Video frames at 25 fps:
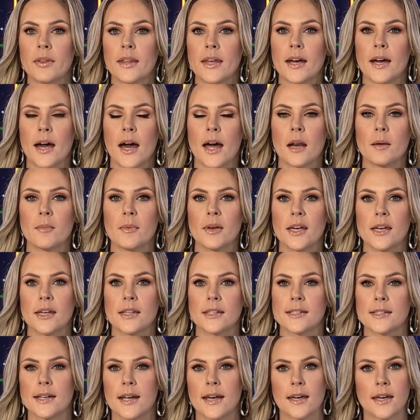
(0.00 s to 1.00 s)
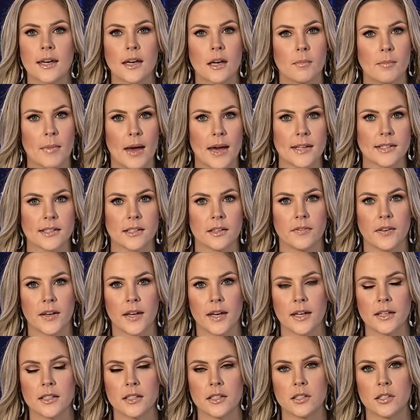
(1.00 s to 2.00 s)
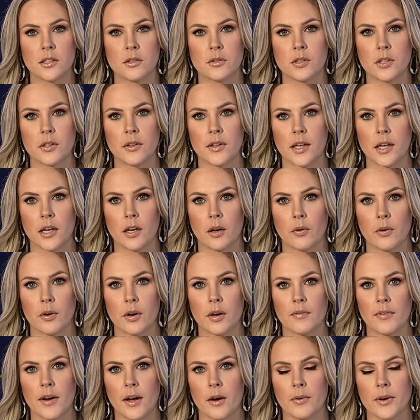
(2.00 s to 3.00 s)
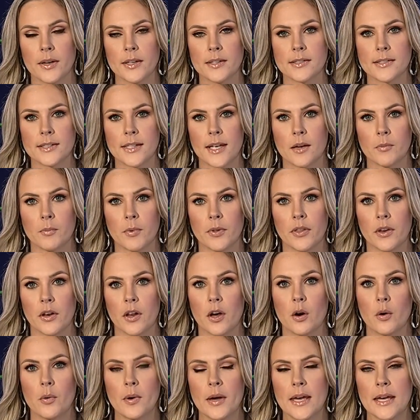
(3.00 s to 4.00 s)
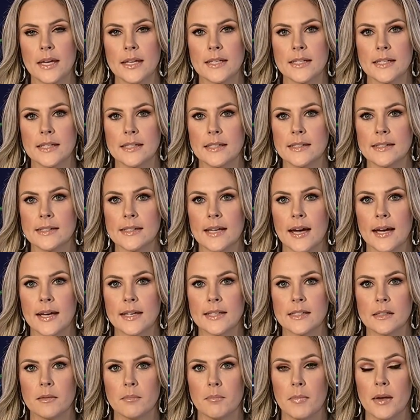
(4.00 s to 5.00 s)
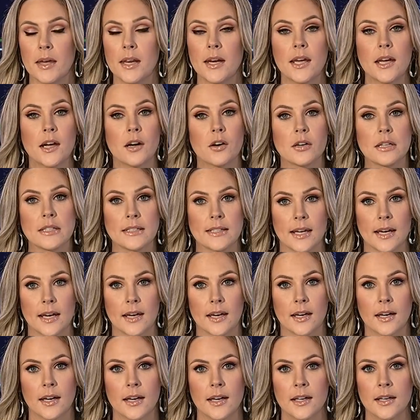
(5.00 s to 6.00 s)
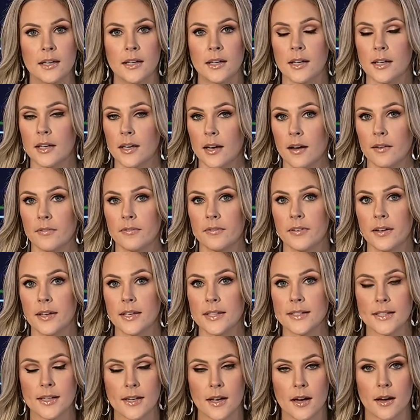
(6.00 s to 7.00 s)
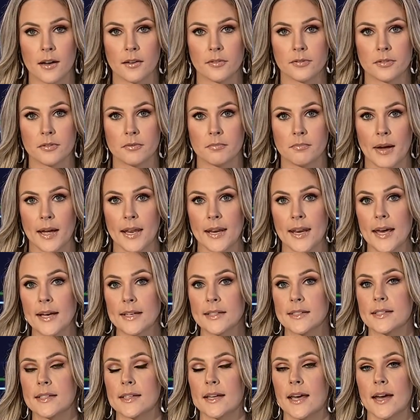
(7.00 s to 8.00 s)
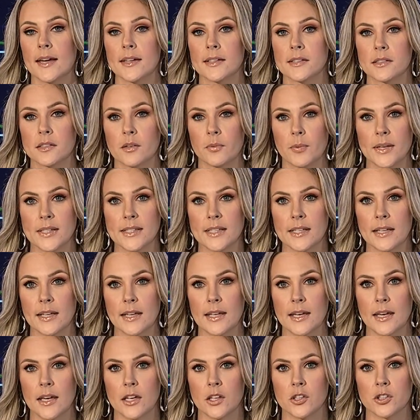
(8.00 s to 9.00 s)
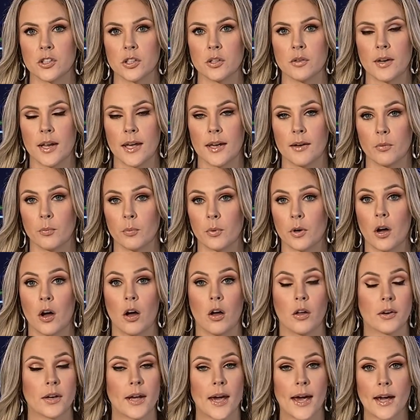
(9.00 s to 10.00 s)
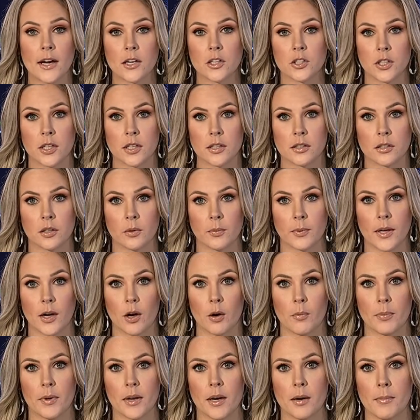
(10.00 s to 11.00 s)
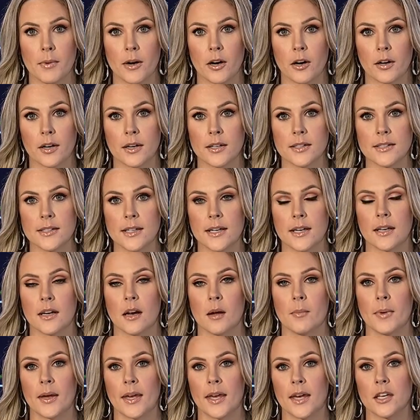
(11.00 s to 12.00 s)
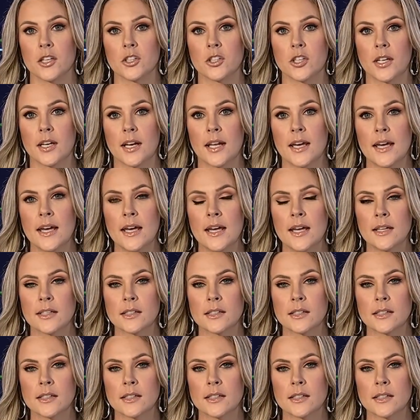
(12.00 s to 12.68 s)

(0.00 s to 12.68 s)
The economy is taking a massive hit due to the coronavirus, and with no end in sight, many are saying enough is enough. My next guest recently issued a call to action to reopen America's economic engine.